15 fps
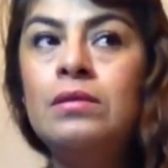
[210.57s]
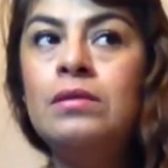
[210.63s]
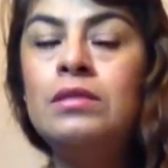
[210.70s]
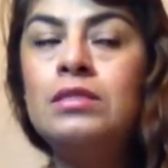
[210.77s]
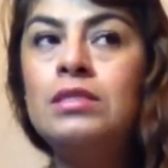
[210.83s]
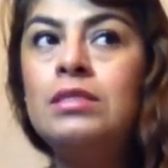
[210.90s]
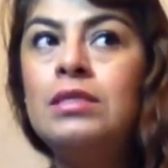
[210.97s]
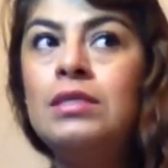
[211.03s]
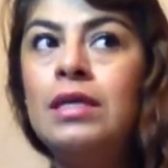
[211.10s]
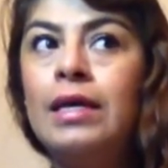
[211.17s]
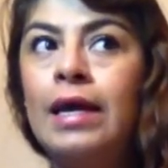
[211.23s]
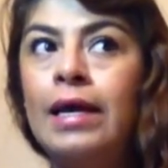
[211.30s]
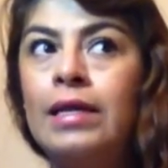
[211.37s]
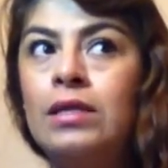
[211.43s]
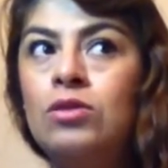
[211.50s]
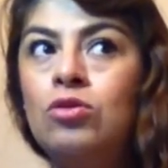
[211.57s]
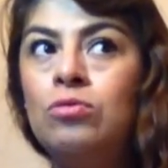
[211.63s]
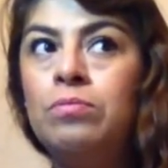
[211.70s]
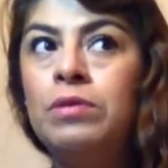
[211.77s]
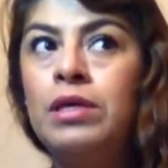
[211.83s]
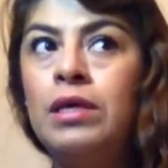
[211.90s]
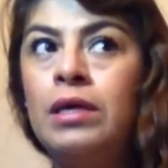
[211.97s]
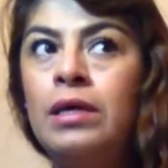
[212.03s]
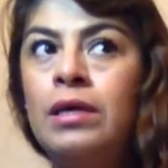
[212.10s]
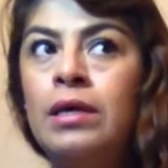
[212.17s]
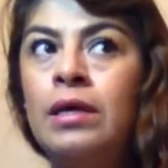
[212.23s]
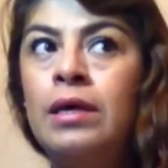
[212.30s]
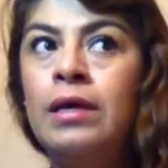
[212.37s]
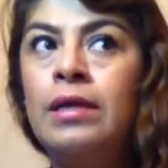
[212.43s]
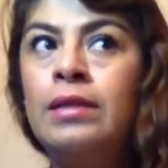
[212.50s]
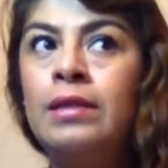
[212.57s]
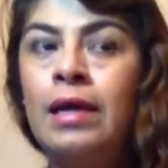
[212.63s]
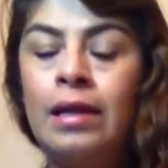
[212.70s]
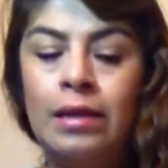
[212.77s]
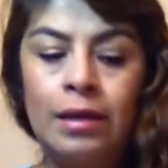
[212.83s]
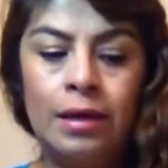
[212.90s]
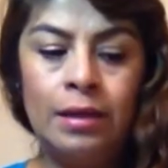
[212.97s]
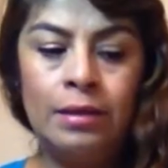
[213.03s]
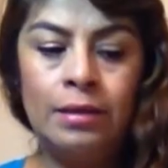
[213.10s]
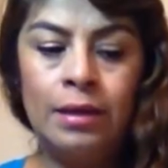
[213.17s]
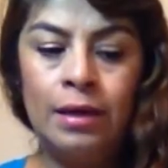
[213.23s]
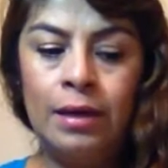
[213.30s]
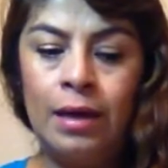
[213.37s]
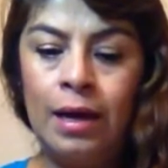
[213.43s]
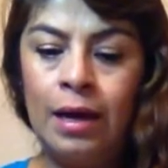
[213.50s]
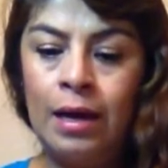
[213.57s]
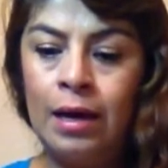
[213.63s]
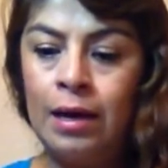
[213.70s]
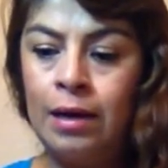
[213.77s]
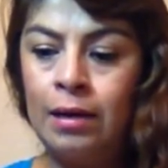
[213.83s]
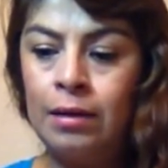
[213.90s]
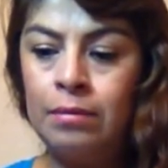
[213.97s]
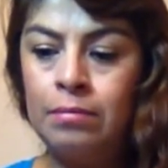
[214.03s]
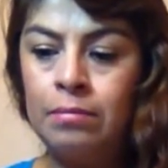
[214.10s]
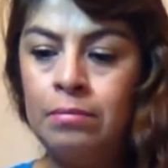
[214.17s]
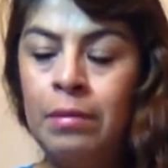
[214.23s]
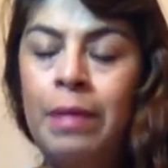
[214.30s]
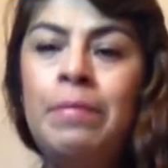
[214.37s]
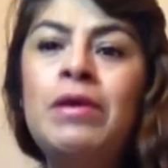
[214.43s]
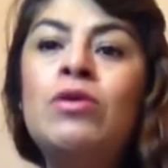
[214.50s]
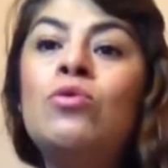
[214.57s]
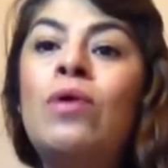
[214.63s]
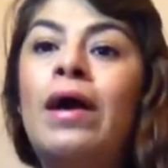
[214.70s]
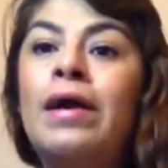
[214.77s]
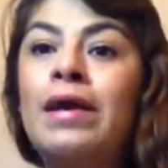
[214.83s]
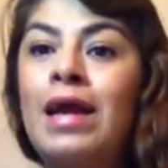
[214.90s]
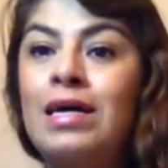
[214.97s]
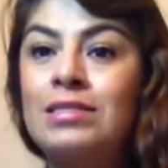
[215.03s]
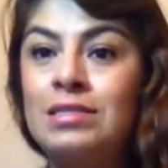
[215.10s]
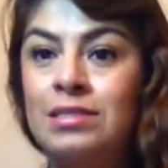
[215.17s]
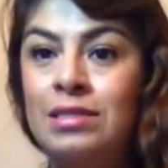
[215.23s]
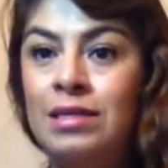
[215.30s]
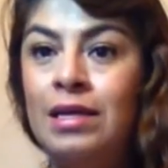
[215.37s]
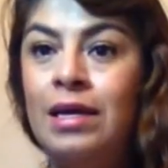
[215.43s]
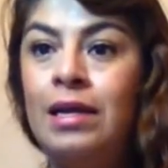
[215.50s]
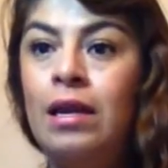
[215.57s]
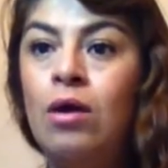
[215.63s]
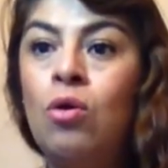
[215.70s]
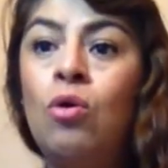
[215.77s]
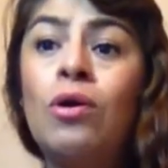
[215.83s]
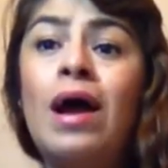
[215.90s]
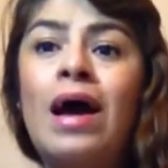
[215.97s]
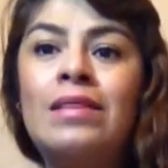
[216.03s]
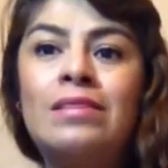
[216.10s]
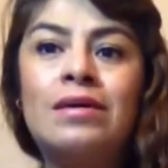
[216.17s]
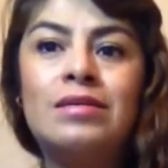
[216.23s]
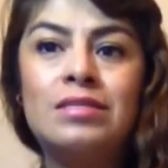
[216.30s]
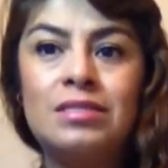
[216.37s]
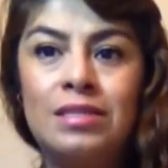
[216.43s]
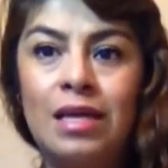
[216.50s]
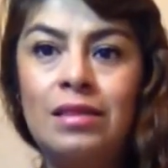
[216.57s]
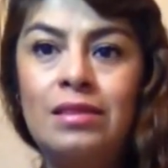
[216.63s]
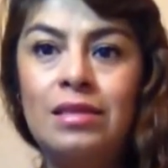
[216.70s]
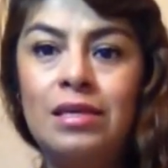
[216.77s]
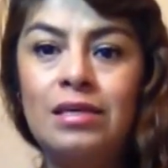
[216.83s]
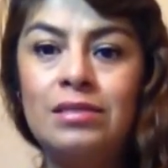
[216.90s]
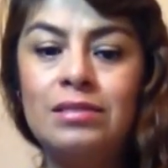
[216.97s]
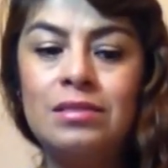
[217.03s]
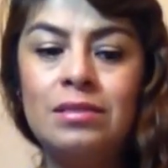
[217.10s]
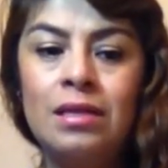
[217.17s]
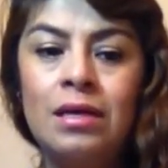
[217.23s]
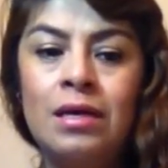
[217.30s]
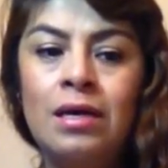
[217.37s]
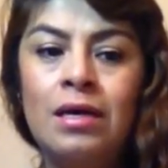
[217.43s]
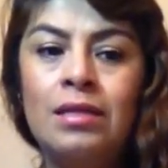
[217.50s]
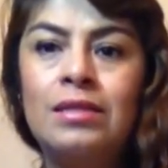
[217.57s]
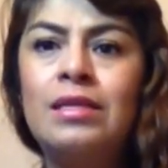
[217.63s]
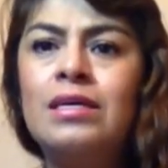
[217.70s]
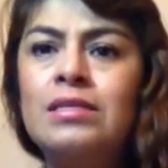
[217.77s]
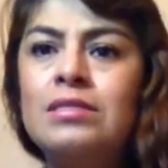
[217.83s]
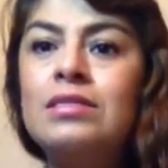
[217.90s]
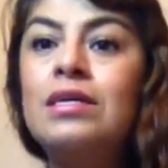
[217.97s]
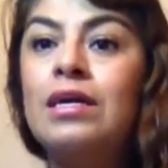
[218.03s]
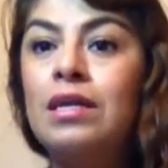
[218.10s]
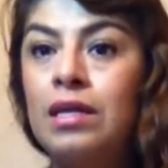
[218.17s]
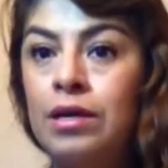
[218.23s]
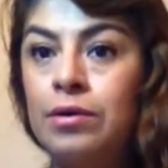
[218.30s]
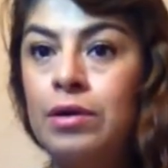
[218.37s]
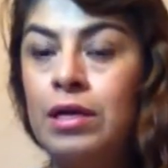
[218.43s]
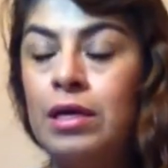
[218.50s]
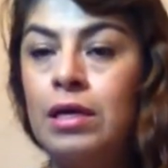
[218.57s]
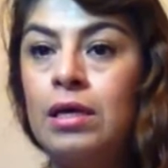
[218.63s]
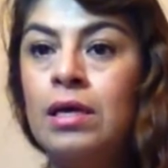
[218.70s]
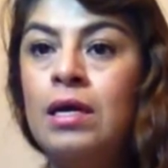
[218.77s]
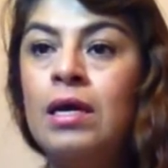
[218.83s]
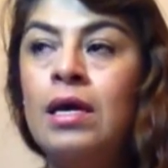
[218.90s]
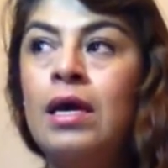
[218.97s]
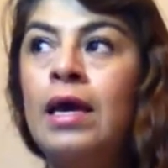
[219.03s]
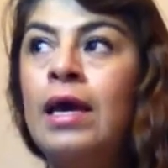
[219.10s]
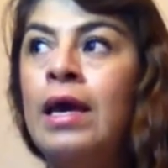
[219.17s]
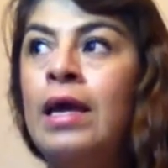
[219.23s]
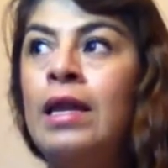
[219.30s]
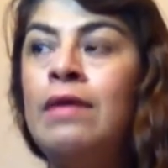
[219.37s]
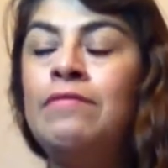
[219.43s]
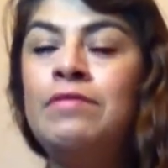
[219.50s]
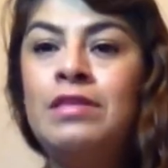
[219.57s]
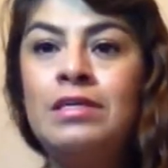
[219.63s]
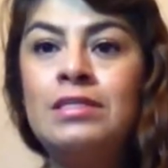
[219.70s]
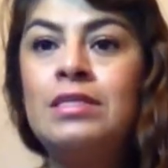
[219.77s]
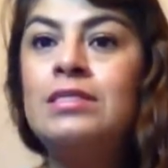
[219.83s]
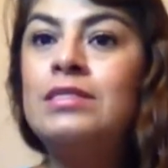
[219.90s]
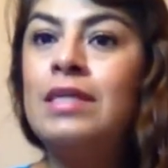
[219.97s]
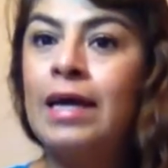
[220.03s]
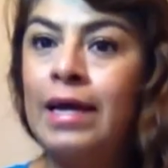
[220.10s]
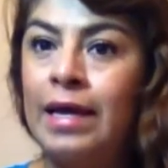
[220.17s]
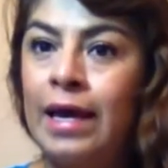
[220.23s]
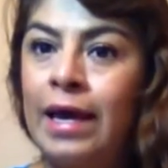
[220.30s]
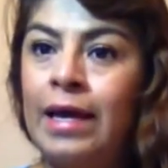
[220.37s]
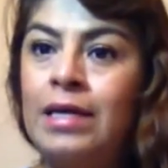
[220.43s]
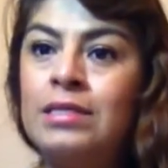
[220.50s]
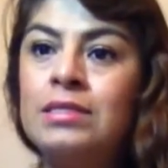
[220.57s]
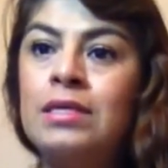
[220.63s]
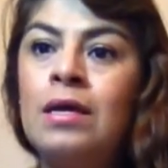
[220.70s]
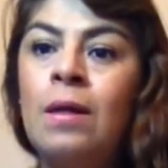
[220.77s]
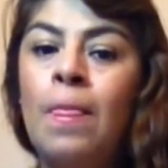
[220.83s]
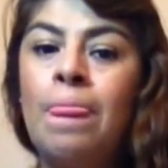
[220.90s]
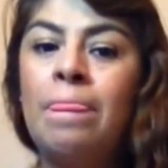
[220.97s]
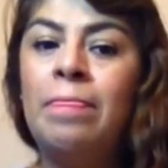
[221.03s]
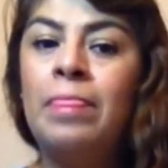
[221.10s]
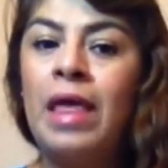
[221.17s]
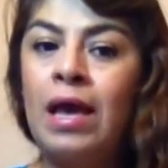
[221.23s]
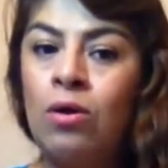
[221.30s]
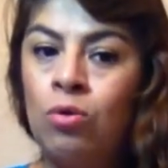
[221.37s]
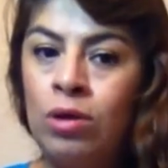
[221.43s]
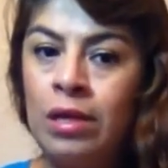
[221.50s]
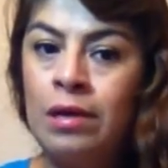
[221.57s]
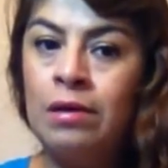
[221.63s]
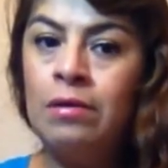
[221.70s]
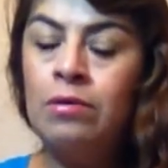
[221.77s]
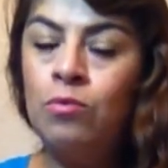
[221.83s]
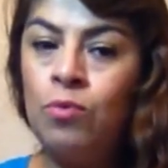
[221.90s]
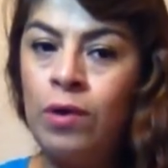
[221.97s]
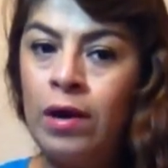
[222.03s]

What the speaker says: this is indicating to me that maybe you are not seeing or understanding things clearly. And if this is the case, the only